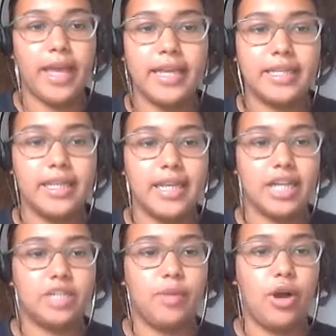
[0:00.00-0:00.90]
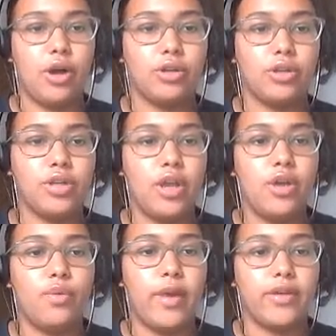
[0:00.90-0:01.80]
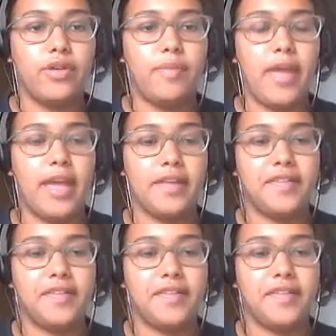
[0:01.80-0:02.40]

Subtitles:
it to the dashboard, we're going to be